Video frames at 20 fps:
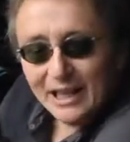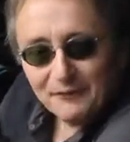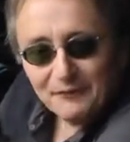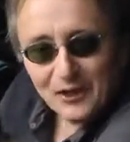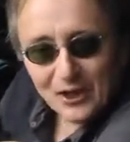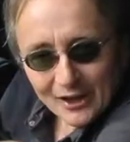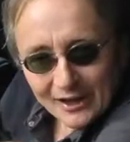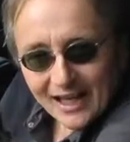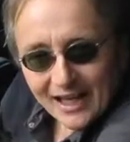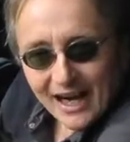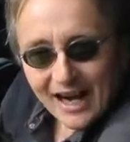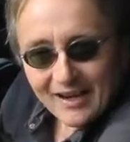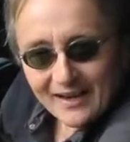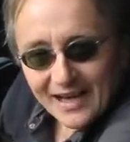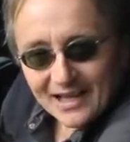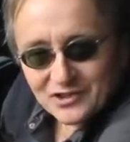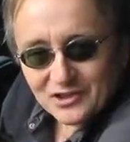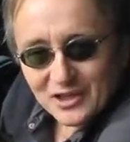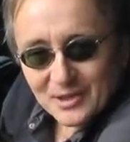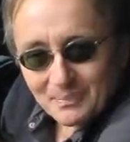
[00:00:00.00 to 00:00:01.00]
if your car
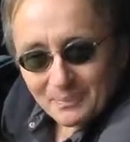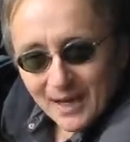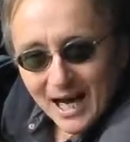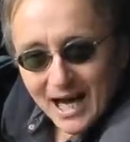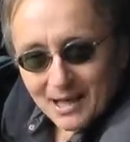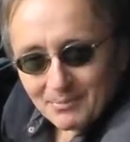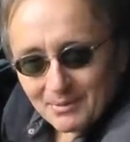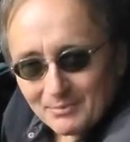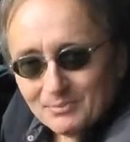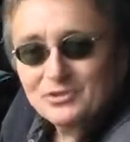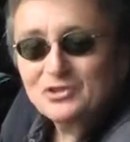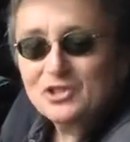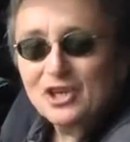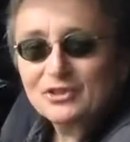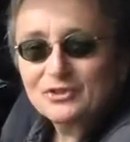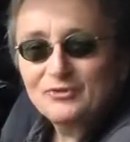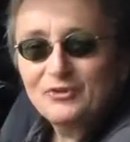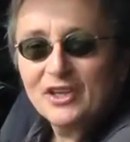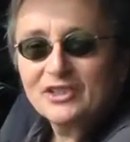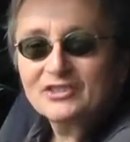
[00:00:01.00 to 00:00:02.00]
has any problems,
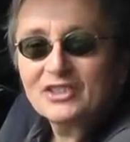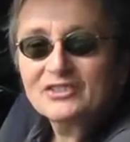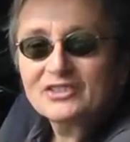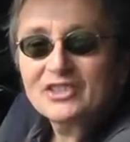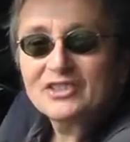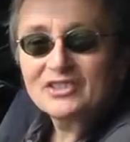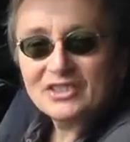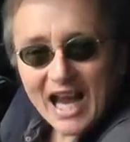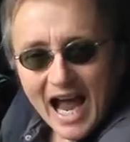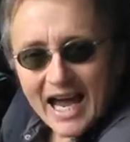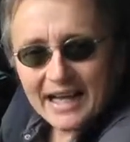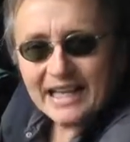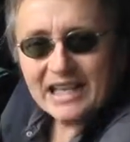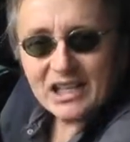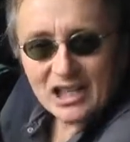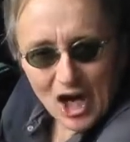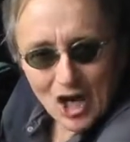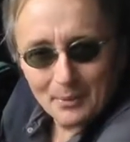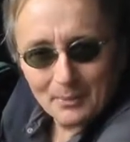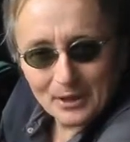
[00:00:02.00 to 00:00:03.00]
just visit the Scotty
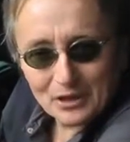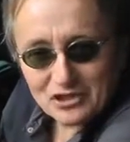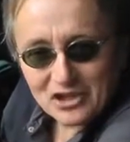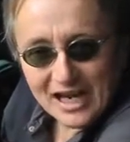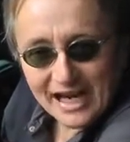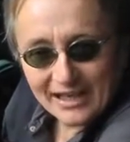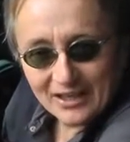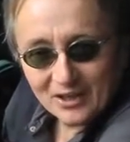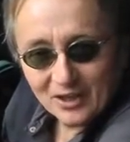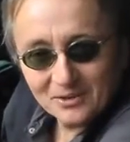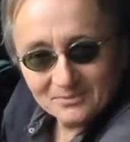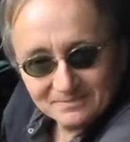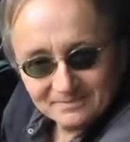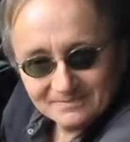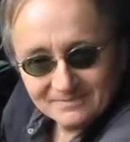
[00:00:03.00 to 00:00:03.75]
Kilmer channel.